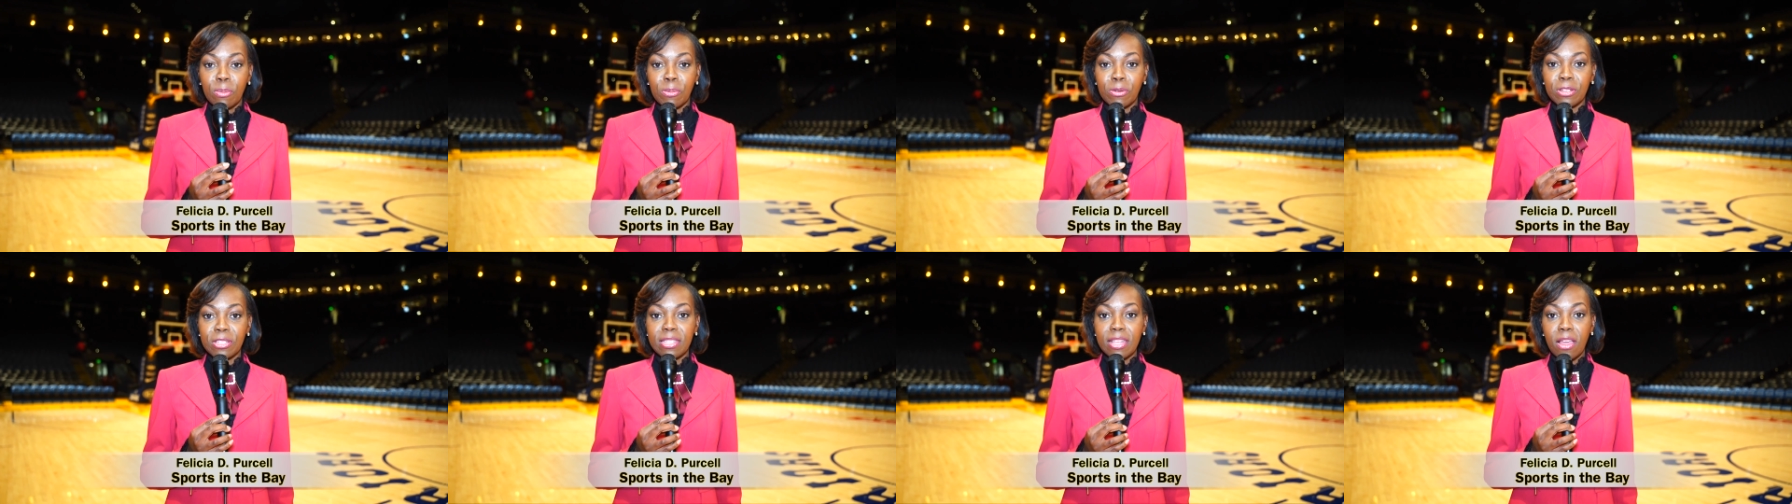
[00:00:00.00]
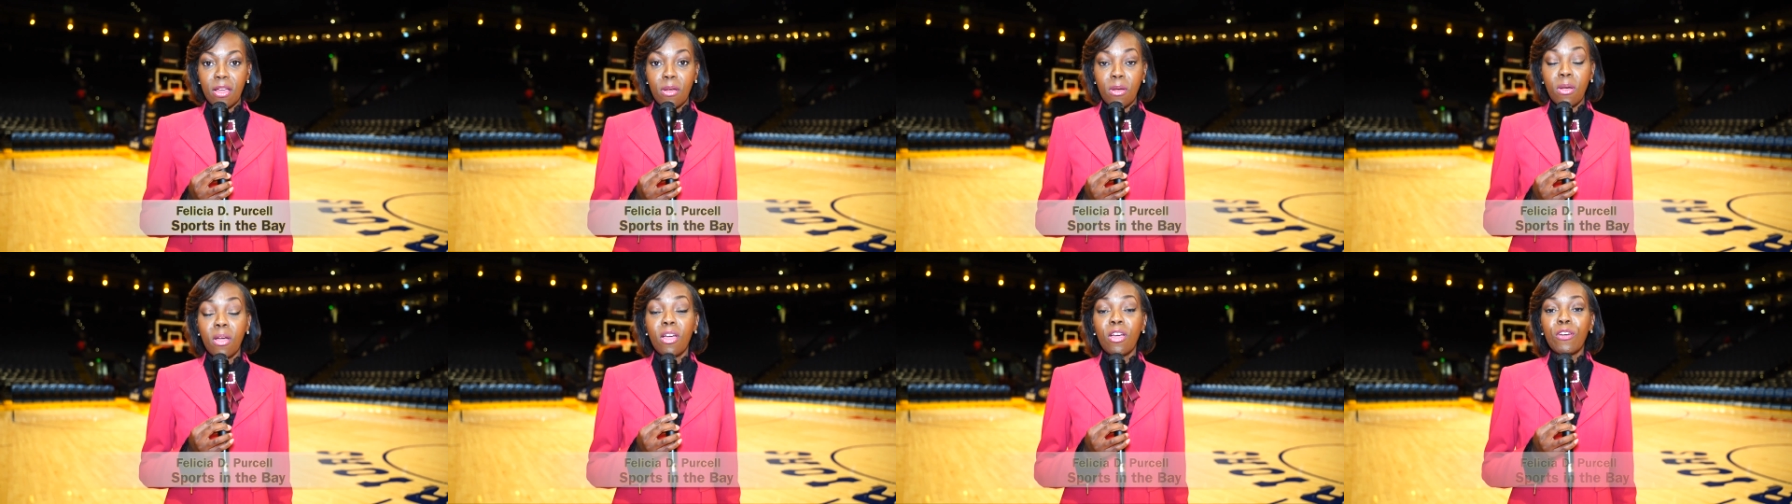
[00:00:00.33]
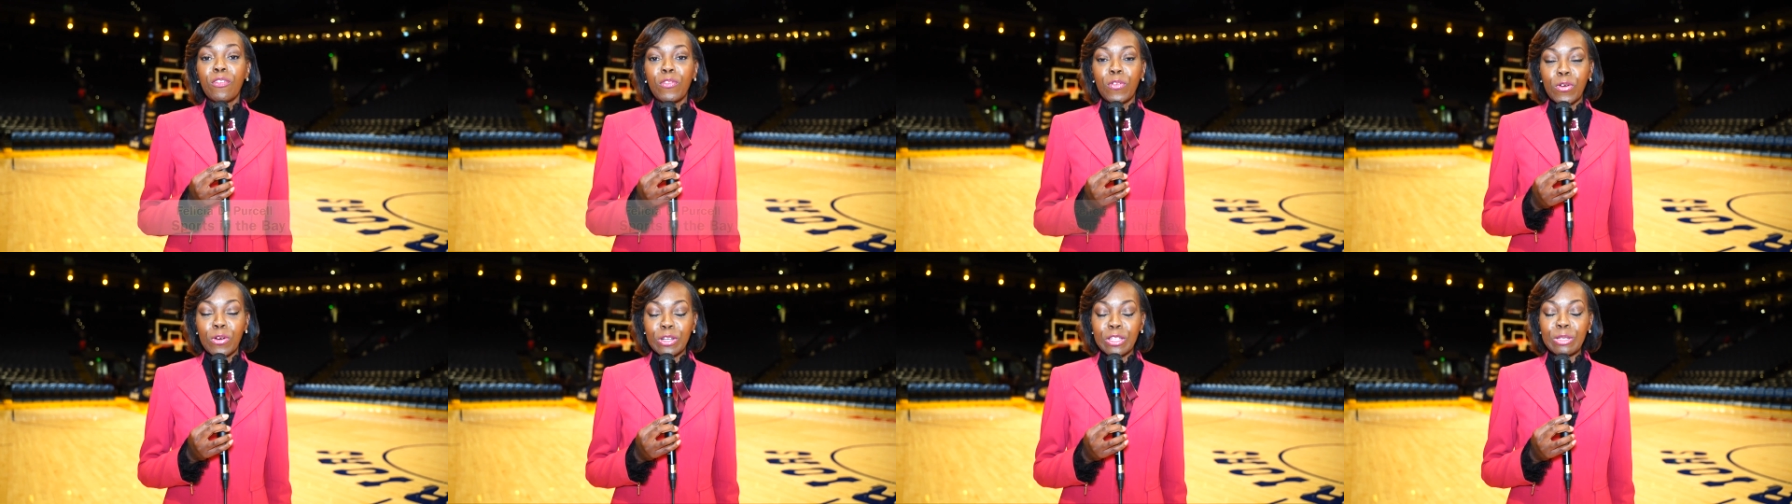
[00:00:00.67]
Purcell
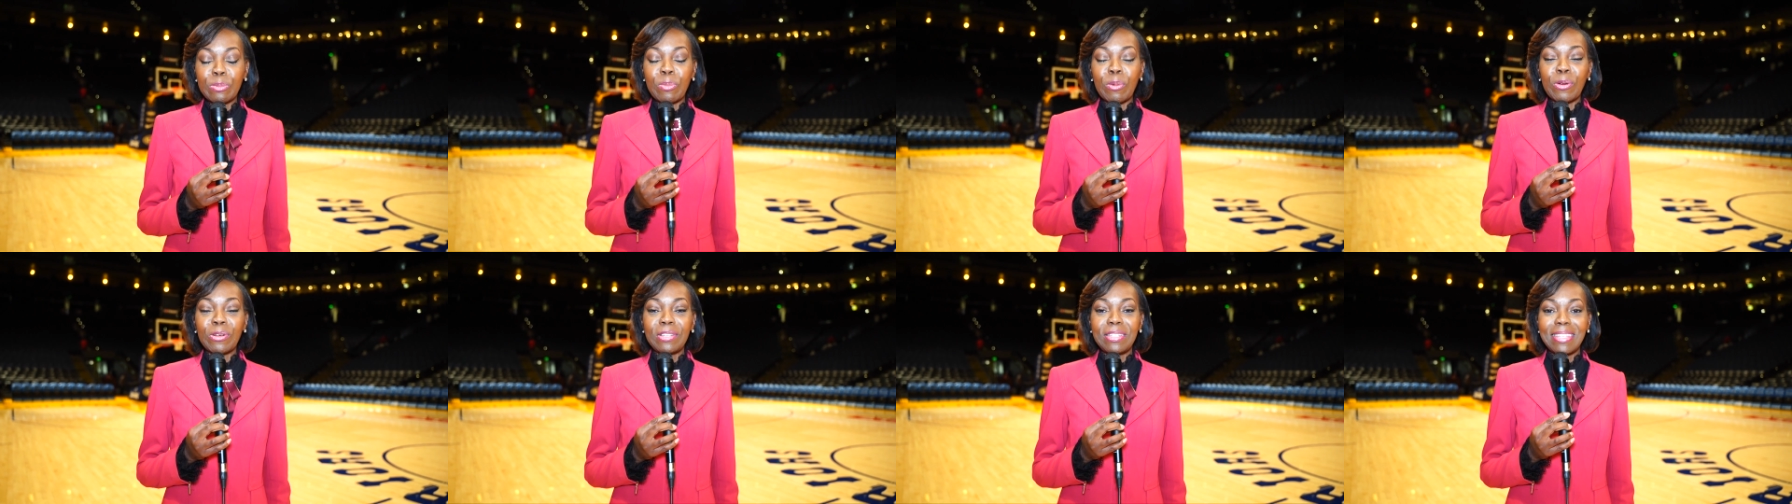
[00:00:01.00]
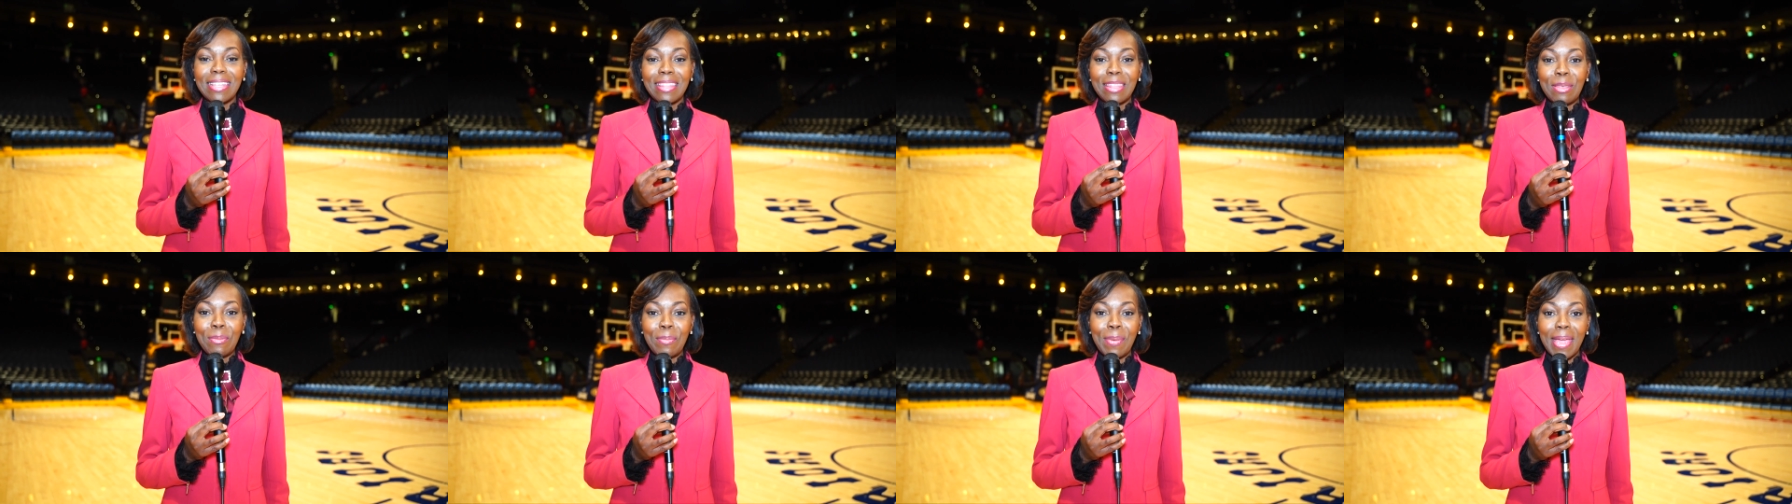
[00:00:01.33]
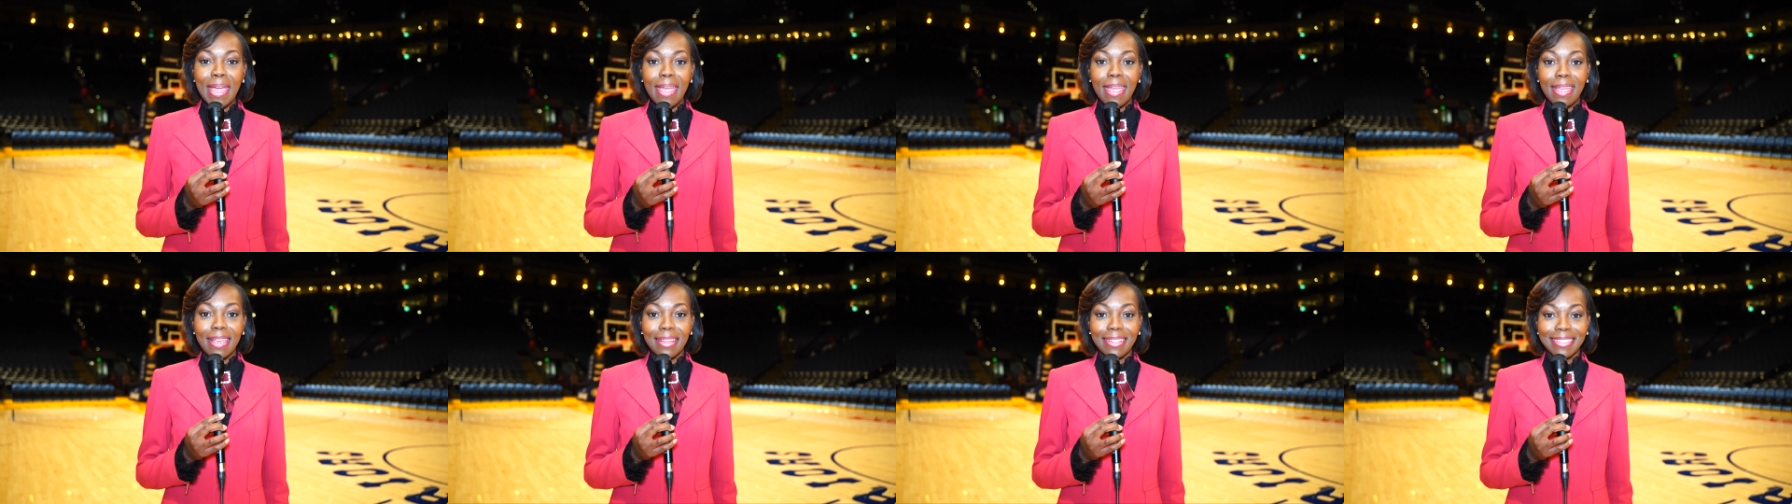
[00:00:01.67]
for Sports in the
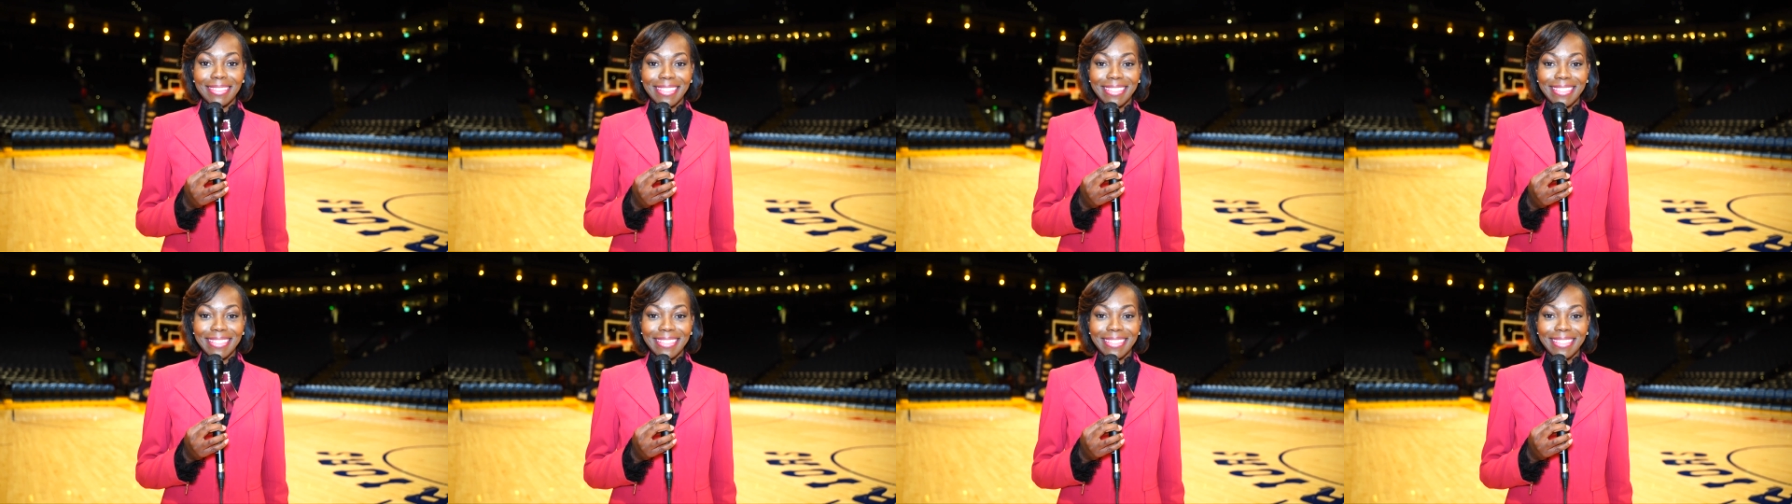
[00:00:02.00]
Bay.